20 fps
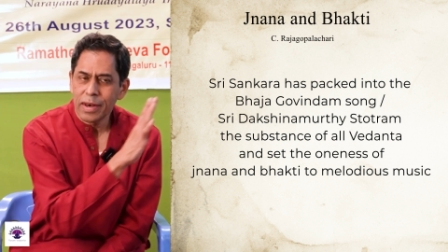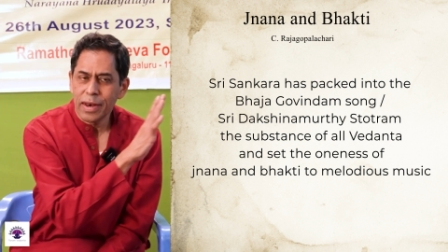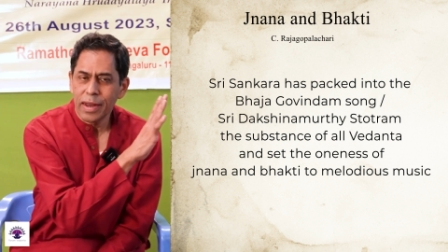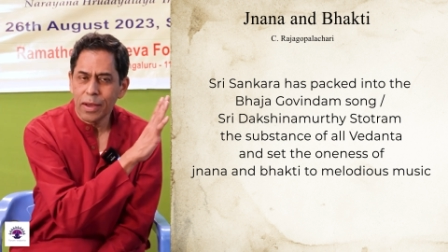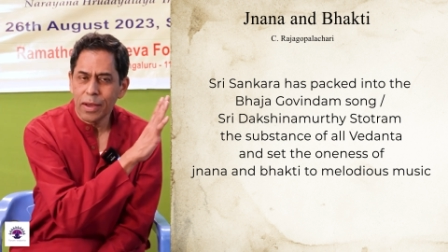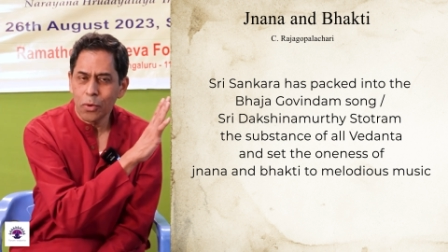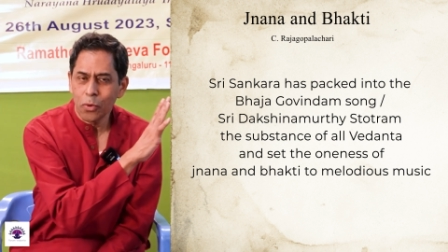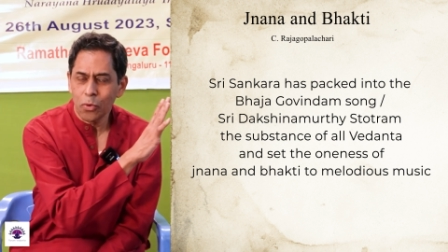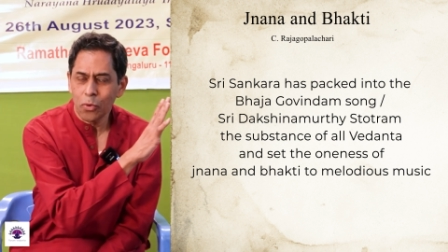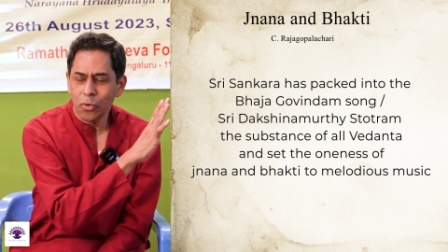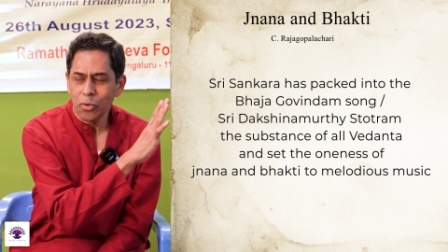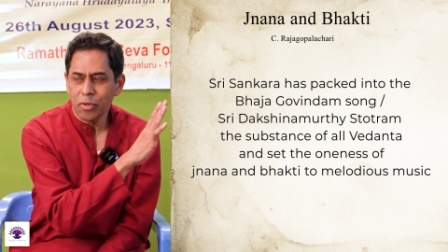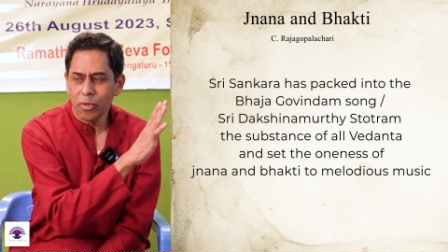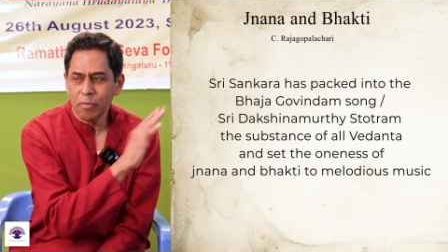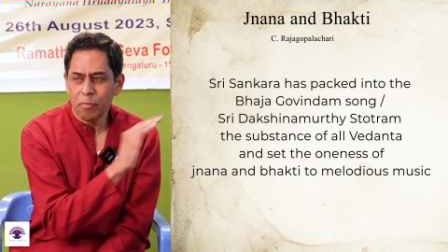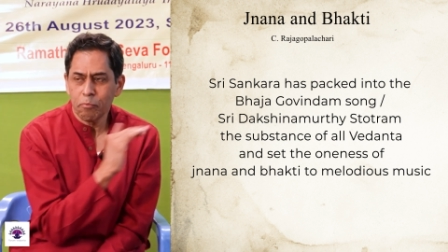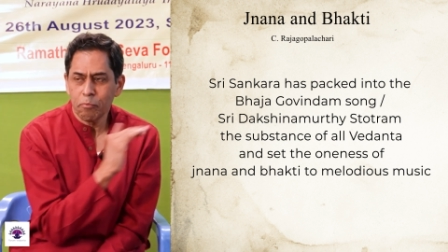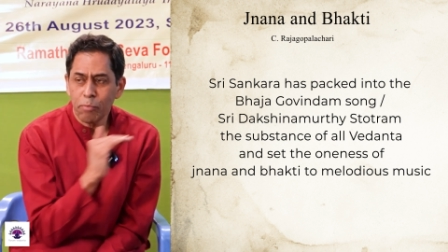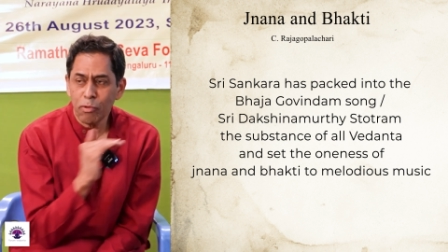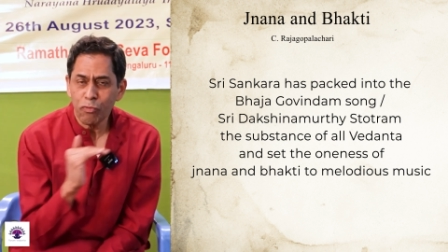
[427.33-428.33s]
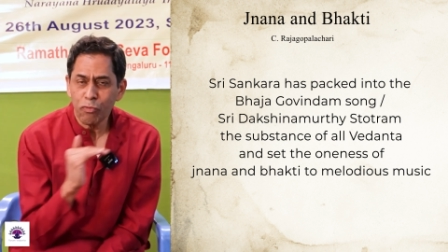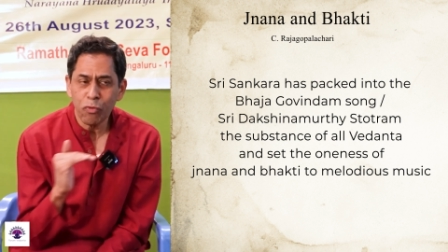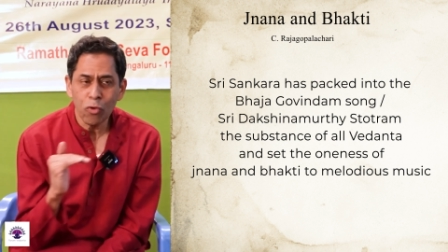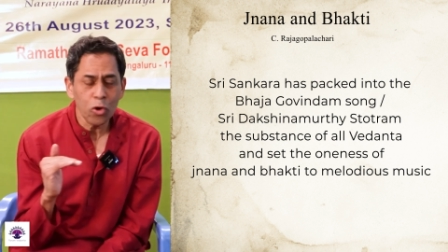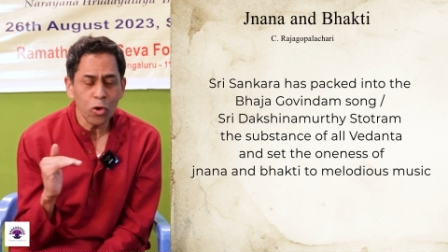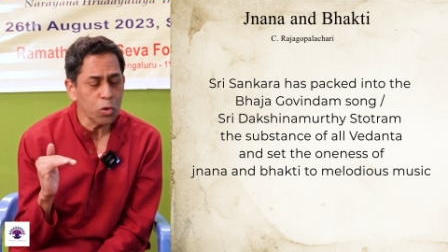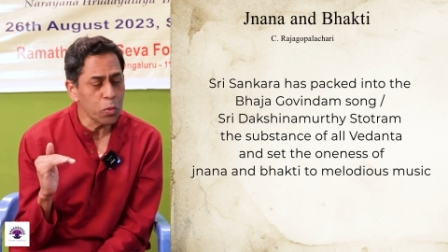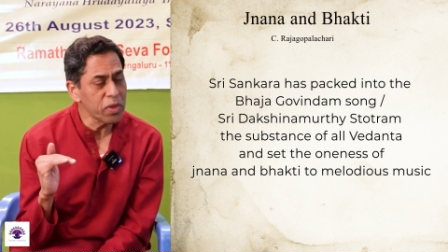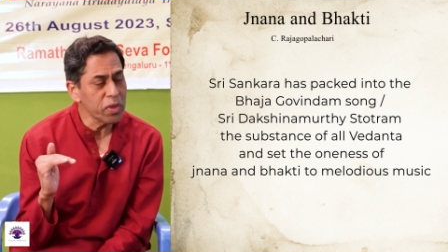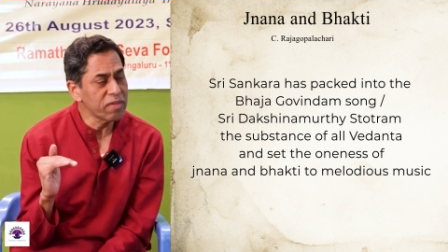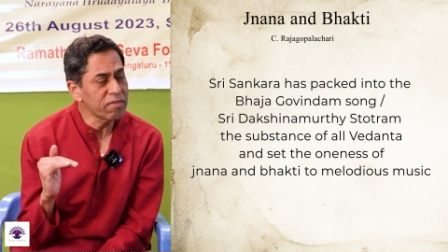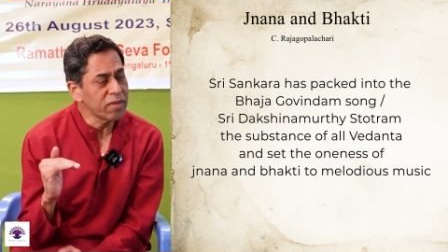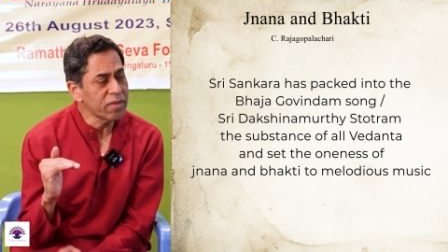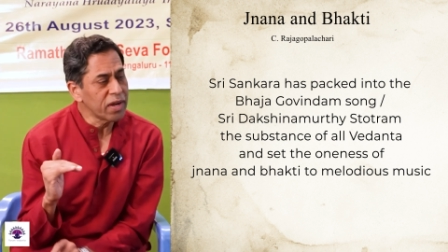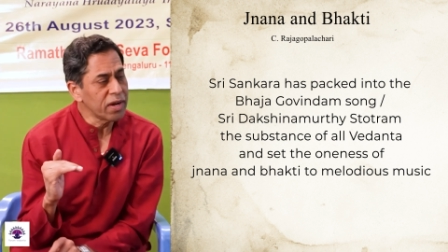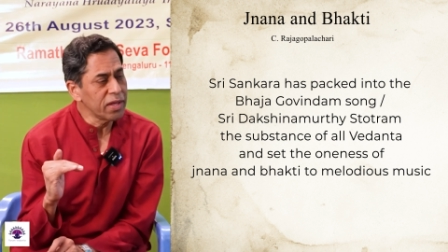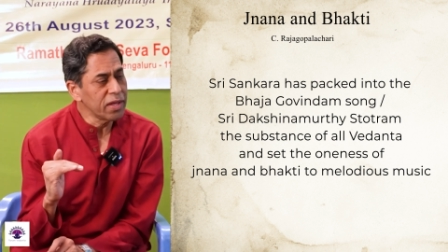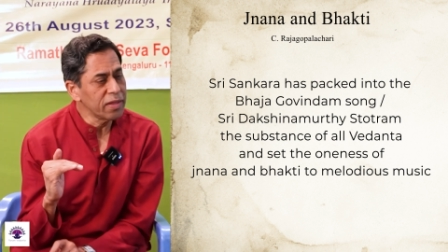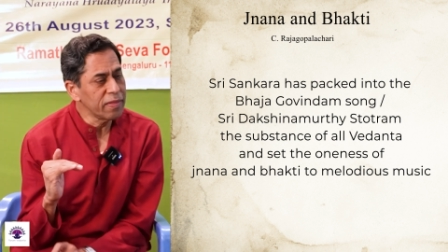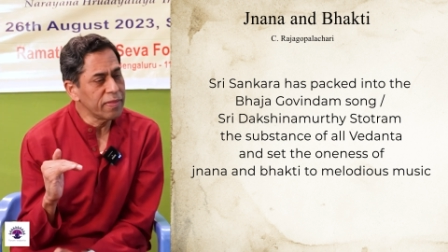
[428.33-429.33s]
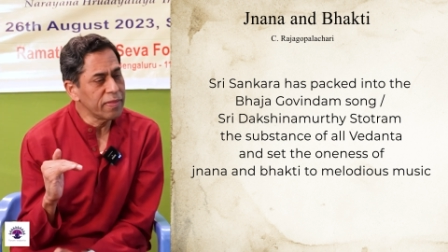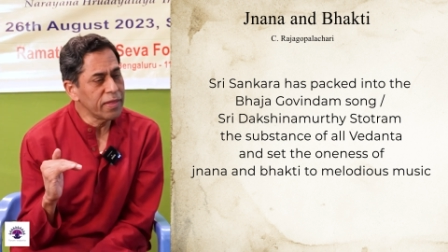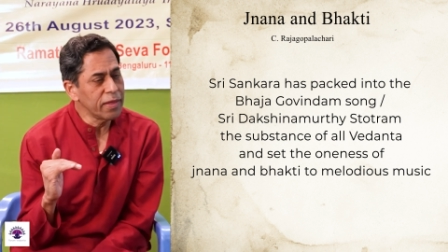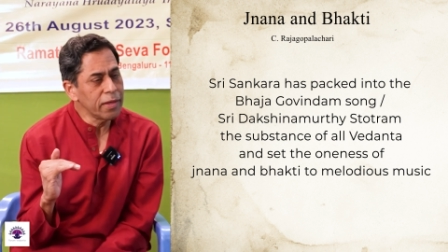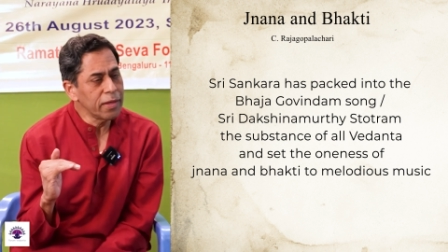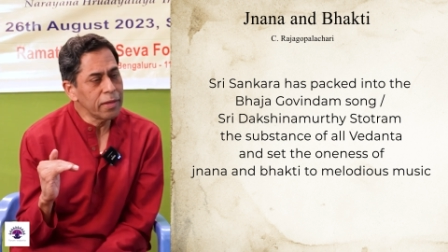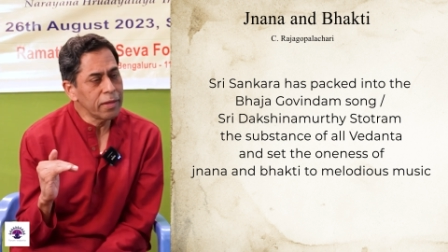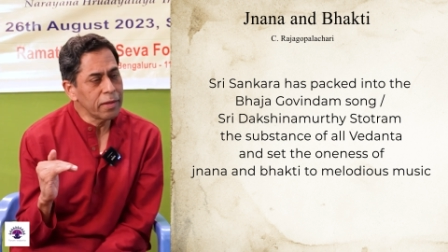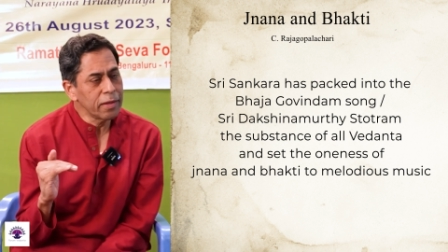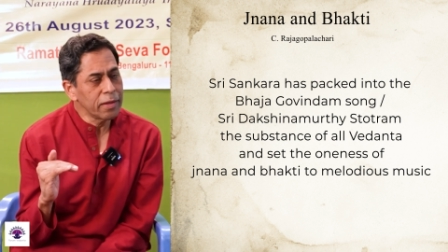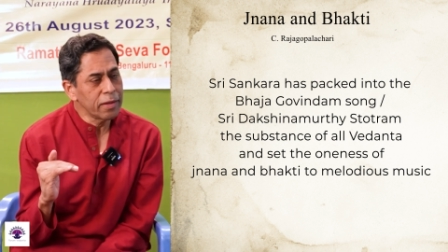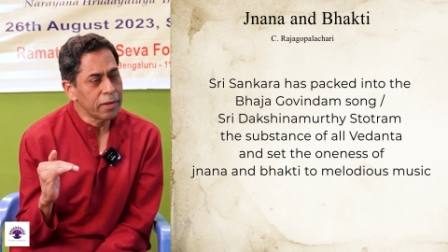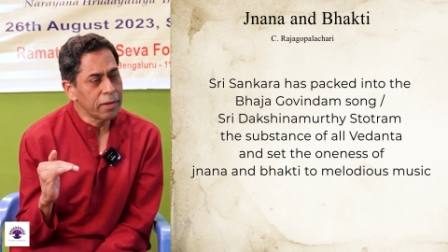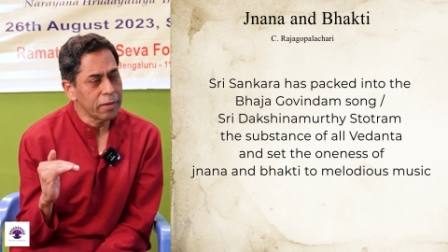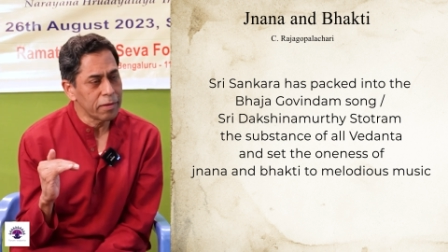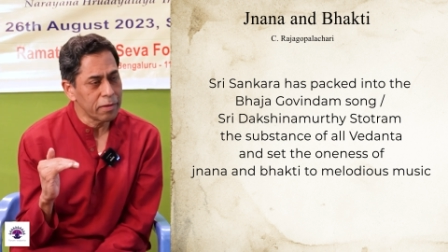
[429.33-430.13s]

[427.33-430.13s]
Now, before we study the